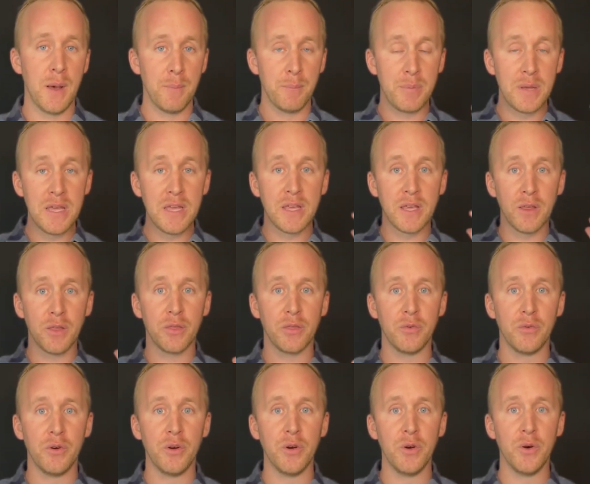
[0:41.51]
peeking
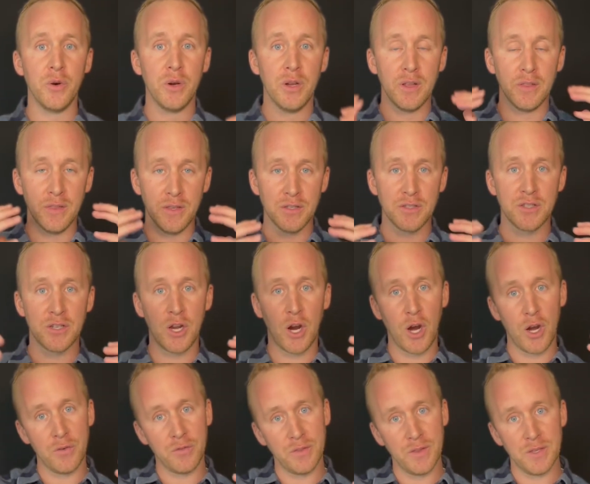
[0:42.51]
through the
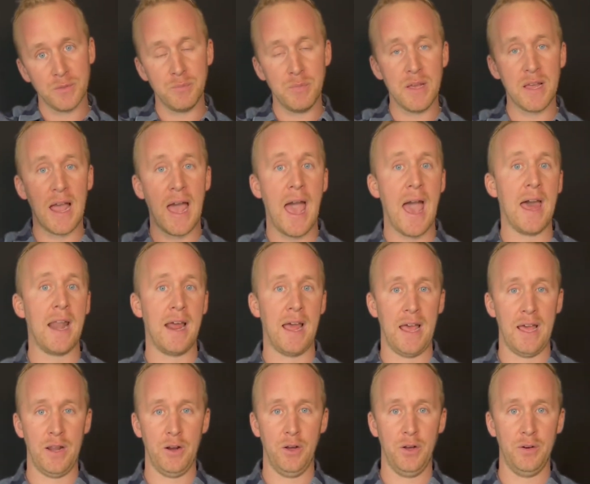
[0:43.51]
scarf and this big hat I
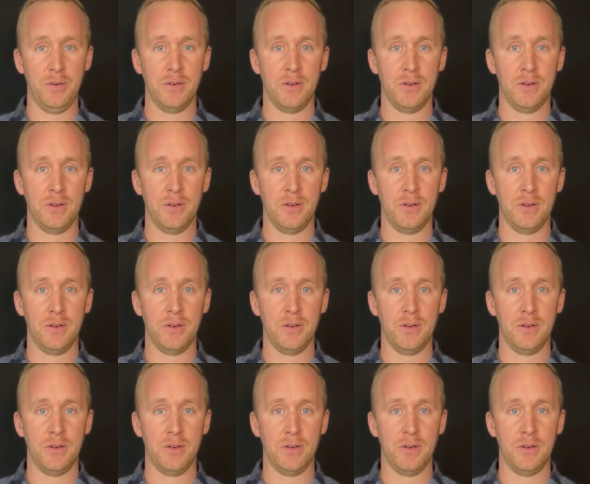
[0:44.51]
had on.